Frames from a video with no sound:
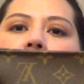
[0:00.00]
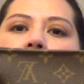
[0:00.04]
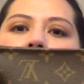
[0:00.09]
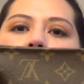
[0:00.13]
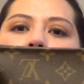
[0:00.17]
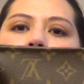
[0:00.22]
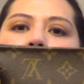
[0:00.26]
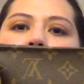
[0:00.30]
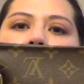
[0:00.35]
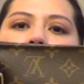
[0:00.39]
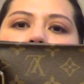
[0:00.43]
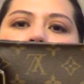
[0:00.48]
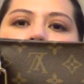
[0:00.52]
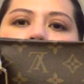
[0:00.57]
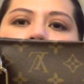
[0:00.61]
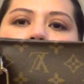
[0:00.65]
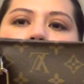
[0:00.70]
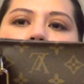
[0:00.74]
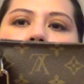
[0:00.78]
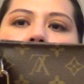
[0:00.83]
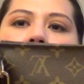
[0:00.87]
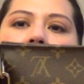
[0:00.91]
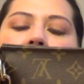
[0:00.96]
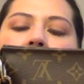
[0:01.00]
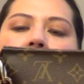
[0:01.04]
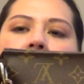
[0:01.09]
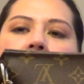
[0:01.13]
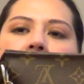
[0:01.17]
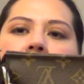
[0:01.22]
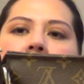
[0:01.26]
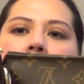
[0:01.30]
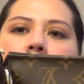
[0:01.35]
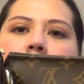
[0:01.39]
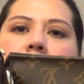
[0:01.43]
it's a little bit shorter, but
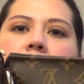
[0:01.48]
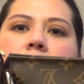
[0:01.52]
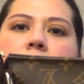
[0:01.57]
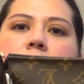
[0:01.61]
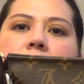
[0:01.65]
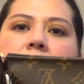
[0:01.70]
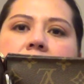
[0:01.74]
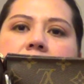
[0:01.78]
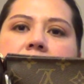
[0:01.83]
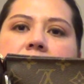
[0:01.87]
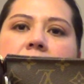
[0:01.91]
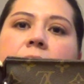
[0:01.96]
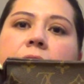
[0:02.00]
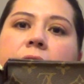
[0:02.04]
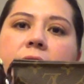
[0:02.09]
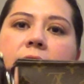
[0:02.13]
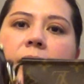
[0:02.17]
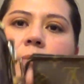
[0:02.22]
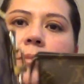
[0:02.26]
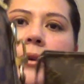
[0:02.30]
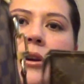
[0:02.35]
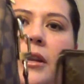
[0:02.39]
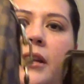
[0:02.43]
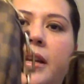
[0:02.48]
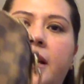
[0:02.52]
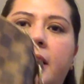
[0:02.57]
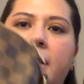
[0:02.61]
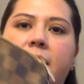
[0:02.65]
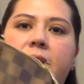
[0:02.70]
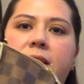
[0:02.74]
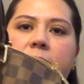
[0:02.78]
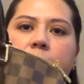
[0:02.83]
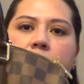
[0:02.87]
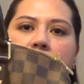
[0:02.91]
I mean, you can definitely put
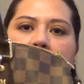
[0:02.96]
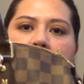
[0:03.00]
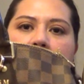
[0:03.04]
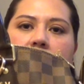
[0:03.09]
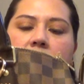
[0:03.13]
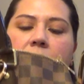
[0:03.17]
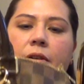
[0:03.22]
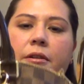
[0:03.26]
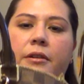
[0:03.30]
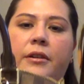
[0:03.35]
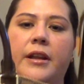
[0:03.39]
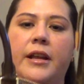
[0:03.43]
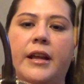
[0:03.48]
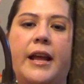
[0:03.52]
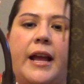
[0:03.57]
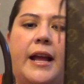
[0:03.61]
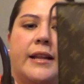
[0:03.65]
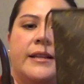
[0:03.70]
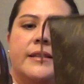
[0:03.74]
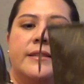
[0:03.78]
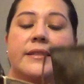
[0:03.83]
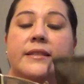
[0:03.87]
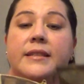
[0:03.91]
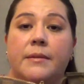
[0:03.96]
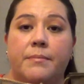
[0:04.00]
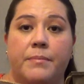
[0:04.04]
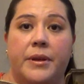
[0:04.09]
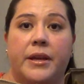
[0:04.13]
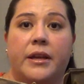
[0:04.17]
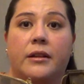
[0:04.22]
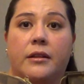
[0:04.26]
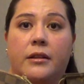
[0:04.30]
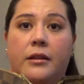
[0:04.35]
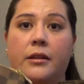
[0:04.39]
it in the Speedy 30 and
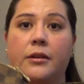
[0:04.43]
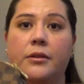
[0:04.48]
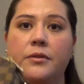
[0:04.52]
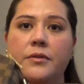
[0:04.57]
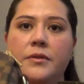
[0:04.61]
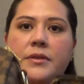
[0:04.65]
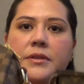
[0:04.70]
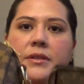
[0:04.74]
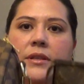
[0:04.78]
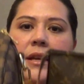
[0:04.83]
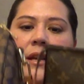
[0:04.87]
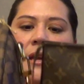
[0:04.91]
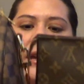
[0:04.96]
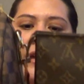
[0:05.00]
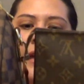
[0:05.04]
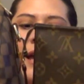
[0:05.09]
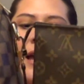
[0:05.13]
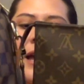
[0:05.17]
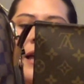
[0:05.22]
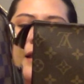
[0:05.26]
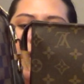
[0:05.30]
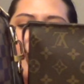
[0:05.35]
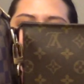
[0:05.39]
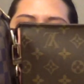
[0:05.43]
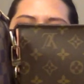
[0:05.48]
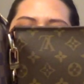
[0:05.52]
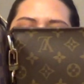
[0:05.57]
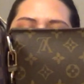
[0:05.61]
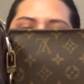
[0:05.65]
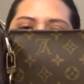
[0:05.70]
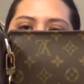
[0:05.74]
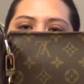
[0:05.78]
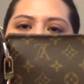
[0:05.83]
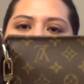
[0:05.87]
zip it closed, and
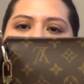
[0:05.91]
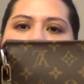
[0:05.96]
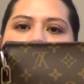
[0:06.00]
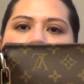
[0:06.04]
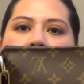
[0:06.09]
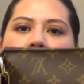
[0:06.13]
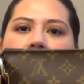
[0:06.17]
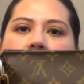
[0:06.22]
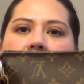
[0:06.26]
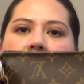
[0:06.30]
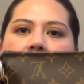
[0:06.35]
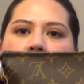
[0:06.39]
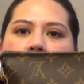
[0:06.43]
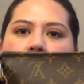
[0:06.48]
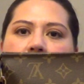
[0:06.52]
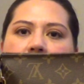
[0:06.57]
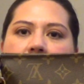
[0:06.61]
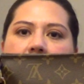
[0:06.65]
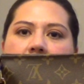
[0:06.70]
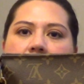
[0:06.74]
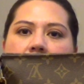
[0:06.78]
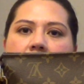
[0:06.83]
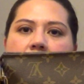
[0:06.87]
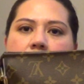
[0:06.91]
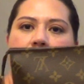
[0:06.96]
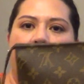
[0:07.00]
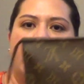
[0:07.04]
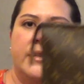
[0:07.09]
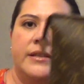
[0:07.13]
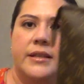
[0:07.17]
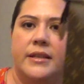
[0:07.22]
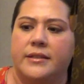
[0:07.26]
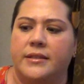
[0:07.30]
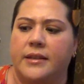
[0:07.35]
you know, you would be fine. But
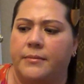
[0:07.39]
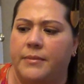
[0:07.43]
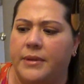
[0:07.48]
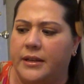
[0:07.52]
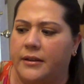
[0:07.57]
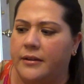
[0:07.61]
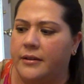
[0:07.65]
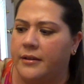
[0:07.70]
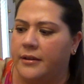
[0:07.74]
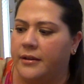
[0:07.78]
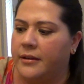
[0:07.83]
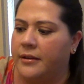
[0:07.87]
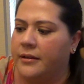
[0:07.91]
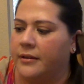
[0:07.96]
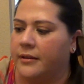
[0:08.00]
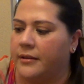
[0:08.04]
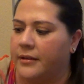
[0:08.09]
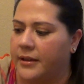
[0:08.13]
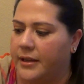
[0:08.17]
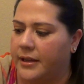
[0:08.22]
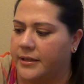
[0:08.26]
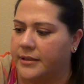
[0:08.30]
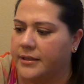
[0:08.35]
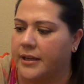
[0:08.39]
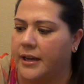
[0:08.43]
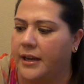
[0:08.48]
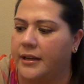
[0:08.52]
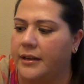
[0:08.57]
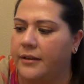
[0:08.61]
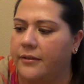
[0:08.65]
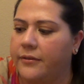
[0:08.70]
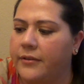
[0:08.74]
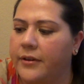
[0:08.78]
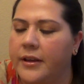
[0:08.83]
it does, I mean, it's
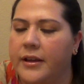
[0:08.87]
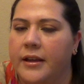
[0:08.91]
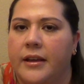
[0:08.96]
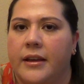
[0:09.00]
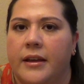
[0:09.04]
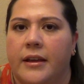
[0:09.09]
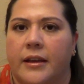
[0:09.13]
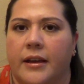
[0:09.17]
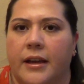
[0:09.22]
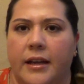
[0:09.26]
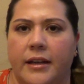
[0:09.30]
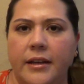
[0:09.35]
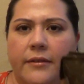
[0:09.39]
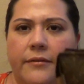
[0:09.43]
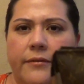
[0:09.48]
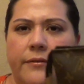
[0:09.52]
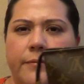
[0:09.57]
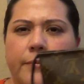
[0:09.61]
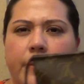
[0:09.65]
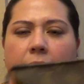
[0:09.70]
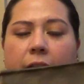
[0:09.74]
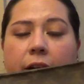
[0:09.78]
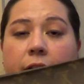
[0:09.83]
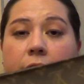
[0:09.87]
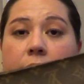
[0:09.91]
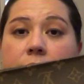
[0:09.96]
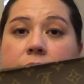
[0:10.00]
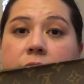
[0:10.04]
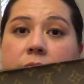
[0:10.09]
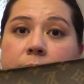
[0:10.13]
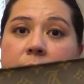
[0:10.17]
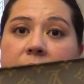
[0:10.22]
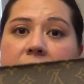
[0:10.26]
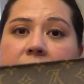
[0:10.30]
kind of, I don't
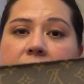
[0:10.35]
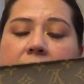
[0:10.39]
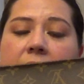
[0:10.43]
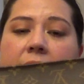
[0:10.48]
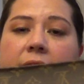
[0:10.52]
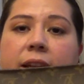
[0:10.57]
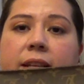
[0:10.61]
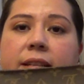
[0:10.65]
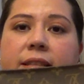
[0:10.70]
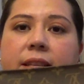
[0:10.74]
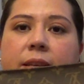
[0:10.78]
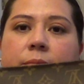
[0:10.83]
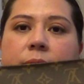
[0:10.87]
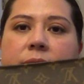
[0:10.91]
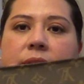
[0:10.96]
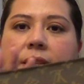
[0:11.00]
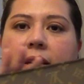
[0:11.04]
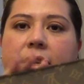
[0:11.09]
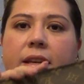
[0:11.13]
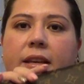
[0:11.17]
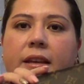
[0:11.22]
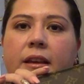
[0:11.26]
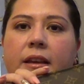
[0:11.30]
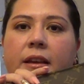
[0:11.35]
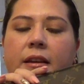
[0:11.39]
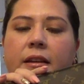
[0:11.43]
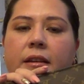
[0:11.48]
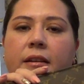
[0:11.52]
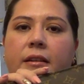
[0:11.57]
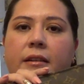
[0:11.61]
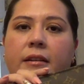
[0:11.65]
know, to me it kind of seems like